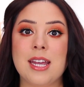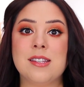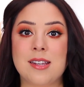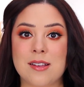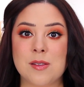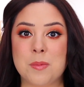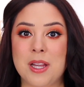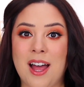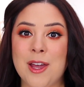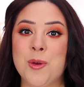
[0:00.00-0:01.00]
it does
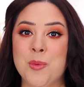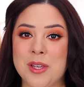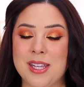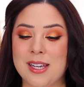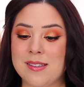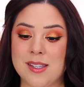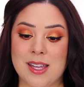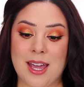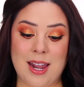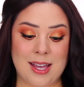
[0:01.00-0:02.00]
apply really
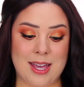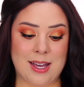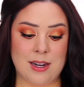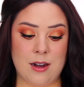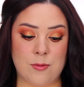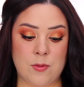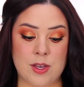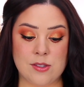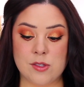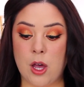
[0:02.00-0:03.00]
easily and I can't get enough of
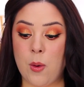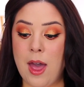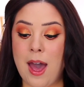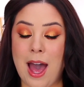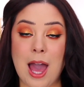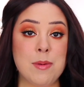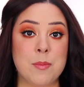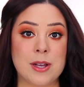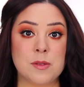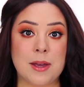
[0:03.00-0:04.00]
it. So I'm
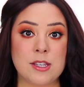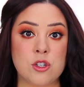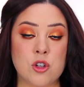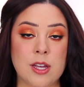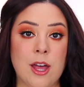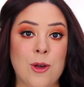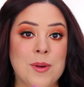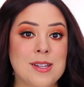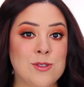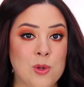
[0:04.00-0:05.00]
impressed by this trio.
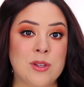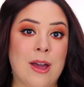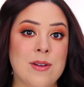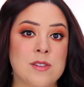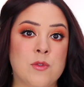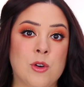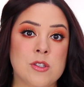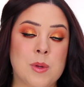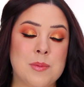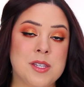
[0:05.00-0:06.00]
It's sold out on
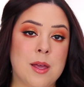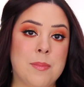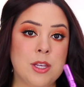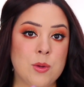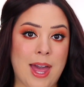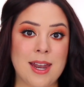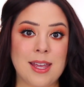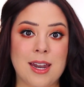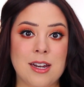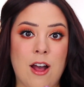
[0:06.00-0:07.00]
Sephora's website, but you can
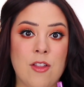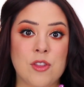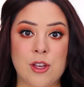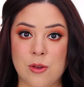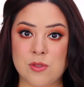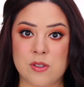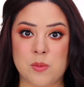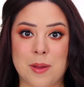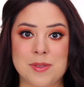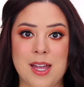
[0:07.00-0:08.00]
get it on the Kosas
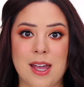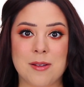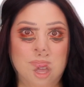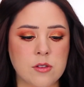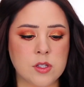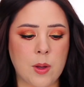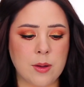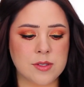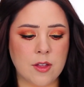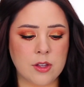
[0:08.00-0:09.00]
website. Also, I
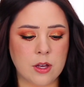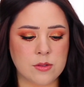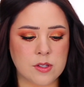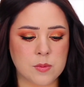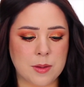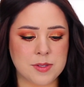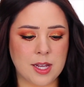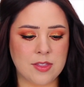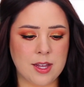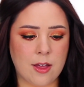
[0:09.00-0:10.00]
was on the Kosas
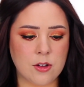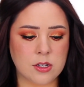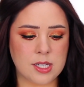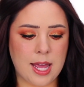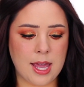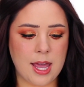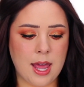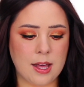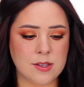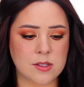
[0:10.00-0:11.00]
website the other day
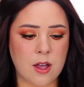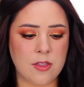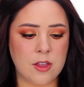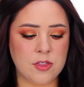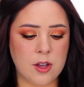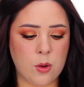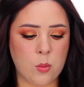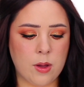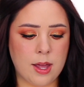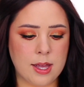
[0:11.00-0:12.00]
and I saw that there
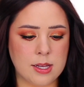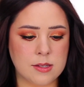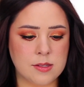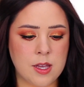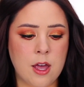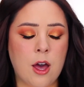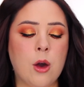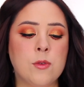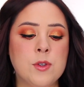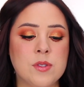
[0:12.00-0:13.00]
was,
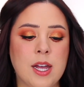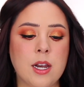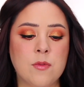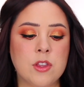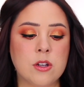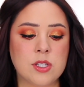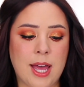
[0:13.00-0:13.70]
oh, if you sign up for their